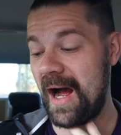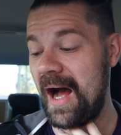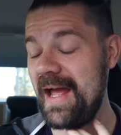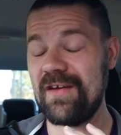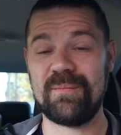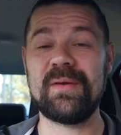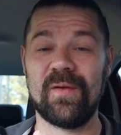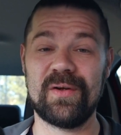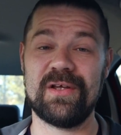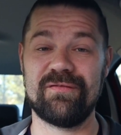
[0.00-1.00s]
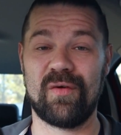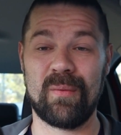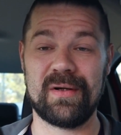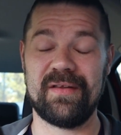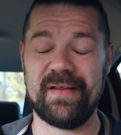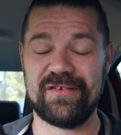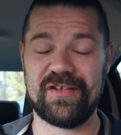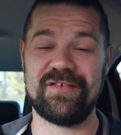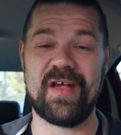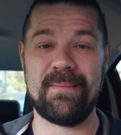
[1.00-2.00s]
I have been looking forward to this
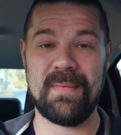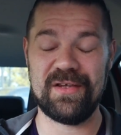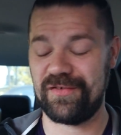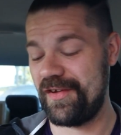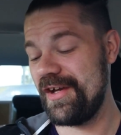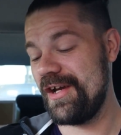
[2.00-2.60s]
since I missed